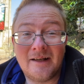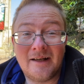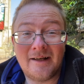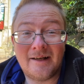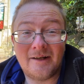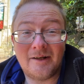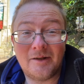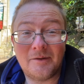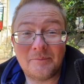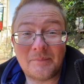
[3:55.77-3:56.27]

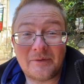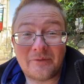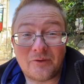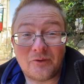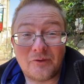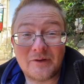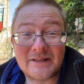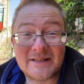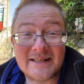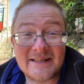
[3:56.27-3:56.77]
um,
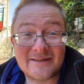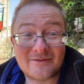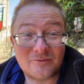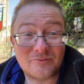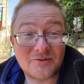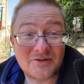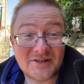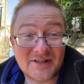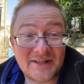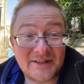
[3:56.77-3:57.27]
before it is
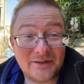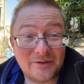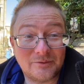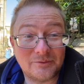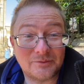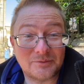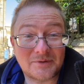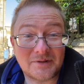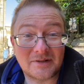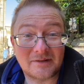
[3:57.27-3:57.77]

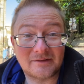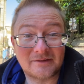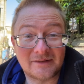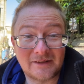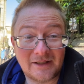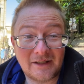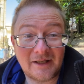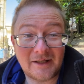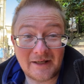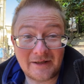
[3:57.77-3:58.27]
unsealed.
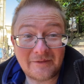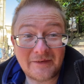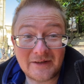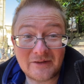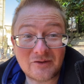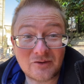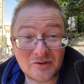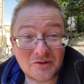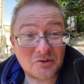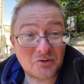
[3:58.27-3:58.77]
And if
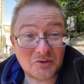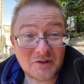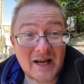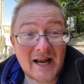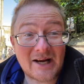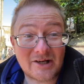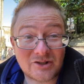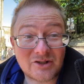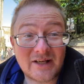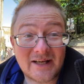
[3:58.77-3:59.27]
it do, does
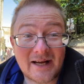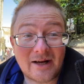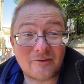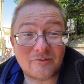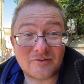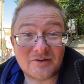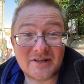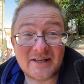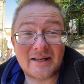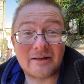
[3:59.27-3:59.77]
actually get
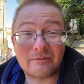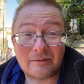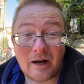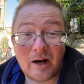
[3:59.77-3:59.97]
unsealed,